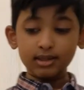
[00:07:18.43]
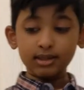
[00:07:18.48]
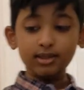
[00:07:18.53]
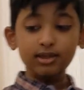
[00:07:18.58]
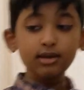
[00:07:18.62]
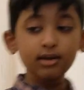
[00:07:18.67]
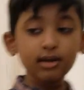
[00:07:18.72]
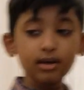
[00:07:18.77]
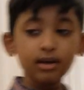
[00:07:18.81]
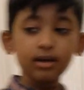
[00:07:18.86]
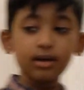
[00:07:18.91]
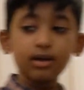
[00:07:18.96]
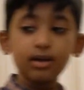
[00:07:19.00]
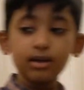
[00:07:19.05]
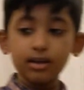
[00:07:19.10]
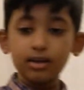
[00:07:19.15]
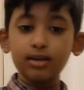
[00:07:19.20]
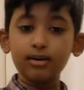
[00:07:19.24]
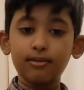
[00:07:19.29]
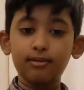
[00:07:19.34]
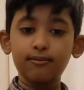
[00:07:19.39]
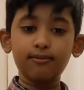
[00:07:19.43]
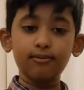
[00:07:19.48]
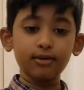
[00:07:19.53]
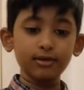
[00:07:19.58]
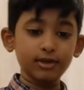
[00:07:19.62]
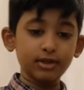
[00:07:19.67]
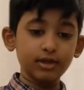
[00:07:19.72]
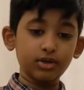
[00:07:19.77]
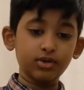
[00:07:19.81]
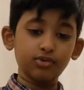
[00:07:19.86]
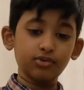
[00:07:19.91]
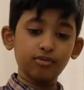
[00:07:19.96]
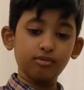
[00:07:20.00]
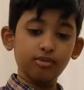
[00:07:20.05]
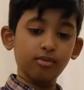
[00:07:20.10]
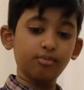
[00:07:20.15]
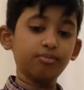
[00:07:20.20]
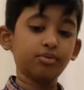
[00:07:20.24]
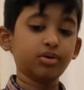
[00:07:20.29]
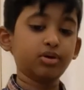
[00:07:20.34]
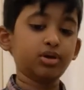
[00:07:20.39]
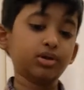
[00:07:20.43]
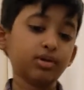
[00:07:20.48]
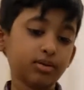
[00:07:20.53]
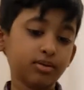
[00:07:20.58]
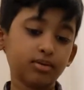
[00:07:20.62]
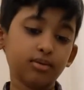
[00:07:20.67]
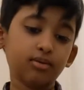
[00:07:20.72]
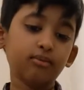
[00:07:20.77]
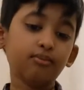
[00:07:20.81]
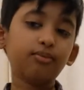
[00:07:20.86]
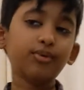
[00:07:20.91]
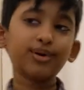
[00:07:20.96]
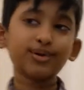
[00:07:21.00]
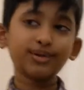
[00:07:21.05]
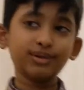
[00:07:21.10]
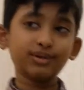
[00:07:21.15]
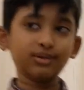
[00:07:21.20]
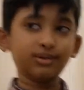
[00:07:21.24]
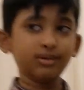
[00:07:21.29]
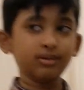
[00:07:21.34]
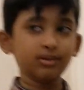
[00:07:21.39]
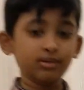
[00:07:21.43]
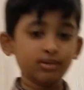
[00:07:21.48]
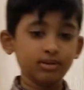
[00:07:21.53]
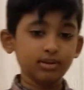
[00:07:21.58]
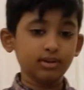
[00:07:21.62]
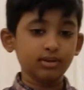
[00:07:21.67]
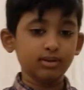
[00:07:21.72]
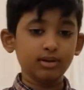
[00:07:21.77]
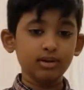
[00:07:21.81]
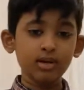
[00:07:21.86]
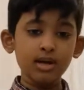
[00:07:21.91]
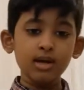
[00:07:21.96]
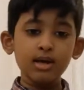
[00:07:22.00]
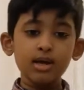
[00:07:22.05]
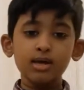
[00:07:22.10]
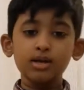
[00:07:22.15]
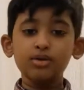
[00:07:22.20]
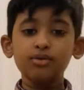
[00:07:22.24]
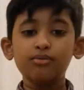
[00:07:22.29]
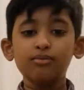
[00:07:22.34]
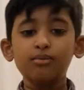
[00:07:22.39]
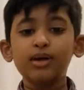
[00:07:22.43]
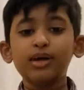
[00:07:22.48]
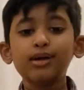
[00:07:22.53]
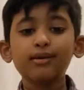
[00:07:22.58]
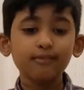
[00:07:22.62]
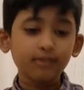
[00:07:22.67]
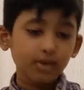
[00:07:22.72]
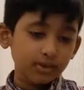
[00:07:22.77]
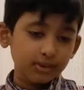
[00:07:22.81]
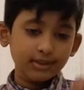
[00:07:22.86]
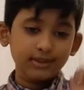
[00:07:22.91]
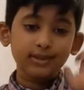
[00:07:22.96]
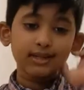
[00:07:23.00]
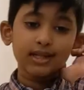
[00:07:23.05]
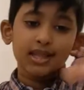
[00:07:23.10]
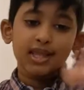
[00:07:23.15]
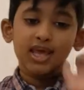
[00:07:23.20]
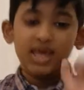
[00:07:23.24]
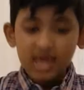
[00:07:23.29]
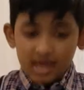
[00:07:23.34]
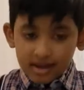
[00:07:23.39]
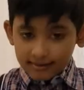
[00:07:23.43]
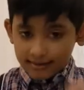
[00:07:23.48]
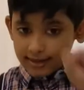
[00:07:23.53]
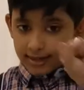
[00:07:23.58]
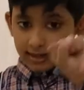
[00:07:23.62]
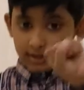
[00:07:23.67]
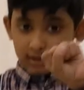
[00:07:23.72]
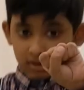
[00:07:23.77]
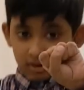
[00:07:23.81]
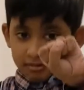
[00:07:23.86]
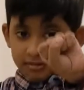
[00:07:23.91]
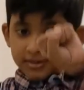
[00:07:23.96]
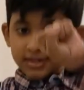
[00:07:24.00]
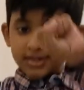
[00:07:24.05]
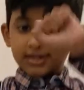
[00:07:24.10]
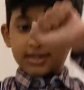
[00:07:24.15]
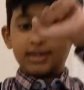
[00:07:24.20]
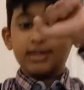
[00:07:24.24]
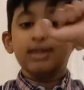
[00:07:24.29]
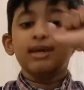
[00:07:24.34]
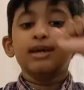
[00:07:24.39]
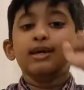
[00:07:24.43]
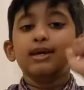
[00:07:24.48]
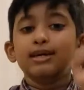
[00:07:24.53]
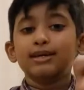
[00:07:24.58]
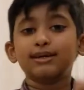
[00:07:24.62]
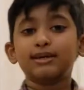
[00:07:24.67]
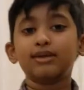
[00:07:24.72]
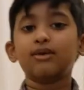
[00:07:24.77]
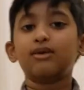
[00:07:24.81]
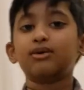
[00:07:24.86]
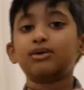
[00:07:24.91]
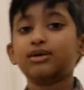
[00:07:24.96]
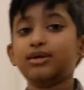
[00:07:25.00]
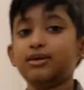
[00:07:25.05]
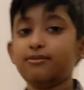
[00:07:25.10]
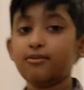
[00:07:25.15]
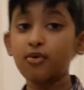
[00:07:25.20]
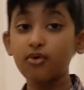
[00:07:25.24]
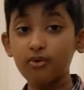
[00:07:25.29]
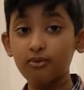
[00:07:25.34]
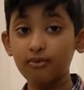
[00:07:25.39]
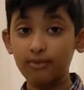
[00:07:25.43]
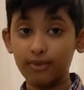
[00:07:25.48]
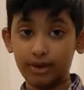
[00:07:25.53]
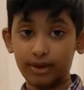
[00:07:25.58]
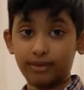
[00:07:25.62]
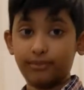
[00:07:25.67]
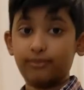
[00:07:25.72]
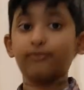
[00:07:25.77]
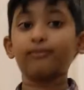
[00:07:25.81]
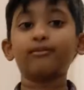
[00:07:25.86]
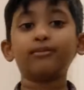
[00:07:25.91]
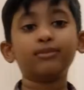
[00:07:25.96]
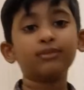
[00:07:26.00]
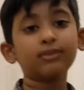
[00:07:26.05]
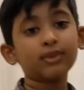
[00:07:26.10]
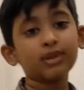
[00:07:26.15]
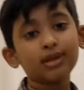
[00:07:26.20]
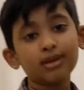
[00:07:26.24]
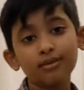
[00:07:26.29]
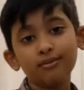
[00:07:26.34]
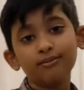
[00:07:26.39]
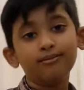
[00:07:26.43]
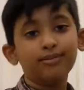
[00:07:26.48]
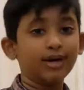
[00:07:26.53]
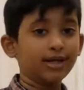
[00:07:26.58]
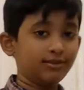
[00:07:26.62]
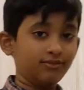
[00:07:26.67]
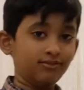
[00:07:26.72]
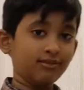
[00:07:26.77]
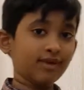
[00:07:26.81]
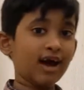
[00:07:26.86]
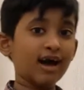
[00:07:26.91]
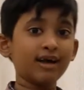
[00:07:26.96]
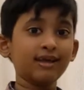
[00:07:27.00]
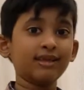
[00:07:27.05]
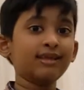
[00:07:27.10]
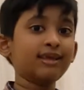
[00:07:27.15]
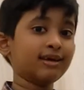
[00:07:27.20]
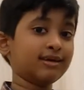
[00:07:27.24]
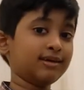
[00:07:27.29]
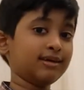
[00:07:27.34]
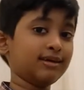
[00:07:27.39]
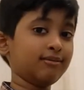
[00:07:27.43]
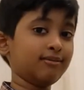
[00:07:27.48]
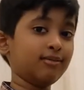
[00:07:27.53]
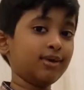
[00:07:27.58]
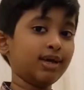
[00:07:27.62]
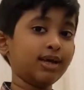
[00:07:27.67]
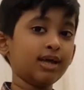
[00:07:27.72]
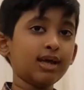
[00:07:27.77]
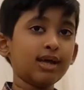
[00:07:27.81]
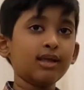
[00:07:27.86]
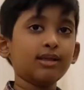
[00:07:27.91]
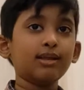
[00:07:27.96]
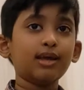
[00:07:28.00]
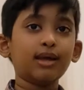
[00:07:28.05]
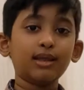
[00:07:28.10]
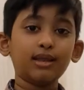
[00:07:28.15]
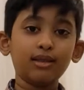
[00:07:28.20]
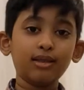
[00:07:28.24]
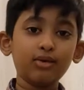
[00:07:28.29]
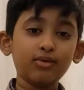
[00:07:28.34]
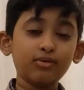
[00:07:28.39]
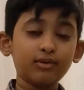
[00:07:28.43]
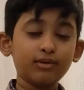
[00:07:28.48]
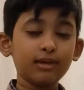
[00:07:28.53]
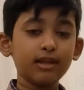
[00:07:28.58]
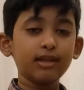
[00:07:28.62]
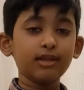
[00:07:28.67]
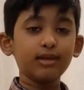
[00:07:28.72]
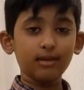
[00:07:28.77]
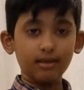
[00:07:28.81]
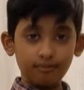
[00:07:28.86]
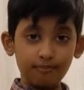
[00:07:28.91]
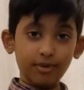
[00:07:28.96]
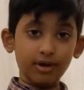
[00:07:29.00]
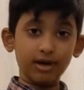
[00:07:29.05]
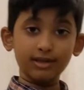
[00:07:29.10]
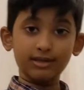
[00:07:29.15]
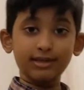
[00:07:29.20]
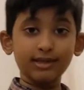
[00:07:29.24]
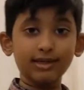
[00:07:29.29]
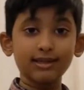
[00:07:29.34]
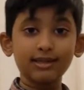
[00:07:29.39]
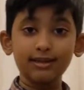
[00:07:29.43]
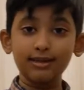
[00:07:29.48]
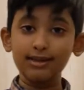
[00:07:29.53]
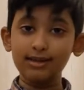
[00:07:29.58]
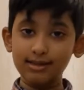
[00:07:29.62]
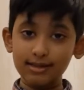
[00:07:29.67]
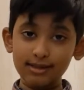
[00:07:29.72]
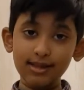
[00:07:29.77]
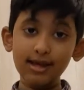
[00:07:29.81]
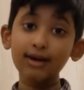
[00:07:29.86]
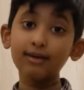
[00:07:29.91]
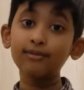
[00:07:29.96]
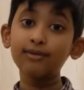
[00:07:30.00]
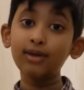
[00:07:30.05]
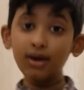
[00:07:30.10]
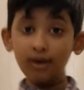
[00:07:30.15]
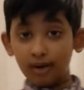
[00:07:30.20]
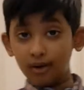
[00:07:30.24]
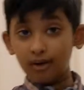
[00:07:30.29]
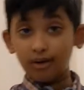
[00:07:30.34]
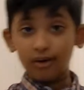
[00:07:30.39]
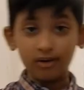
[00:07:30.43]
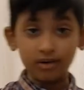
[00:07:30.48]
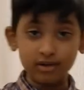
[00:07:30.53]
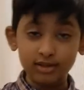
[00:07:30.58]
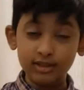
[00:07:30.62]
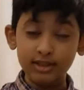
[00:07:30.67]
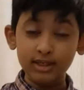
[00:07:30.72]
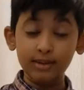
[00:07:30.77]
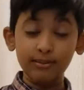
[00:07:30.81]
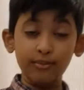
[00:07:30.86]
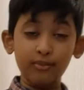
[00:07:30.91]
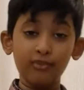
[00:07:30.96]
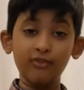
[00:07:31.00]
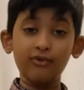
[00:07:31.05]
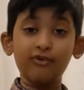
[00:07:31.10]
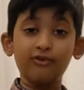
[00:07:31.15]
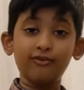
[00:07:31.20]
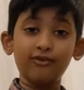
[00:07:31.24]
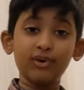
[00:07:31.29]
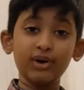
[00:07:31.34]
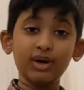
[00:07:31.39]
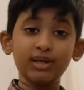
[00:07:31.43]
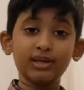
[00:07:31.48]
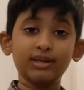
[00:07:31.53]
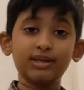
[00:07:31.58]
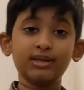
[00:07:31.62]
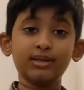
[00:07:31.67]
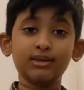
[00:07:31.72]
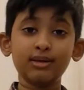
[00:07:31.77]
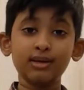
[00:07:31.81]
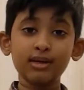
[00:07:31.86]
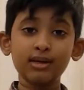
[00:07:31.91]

to the force the swimmer pushes to the water. You may have noticed that equal and opposite is an oxymoron. But that doesn't mean that Newton particularly loved oxymorons.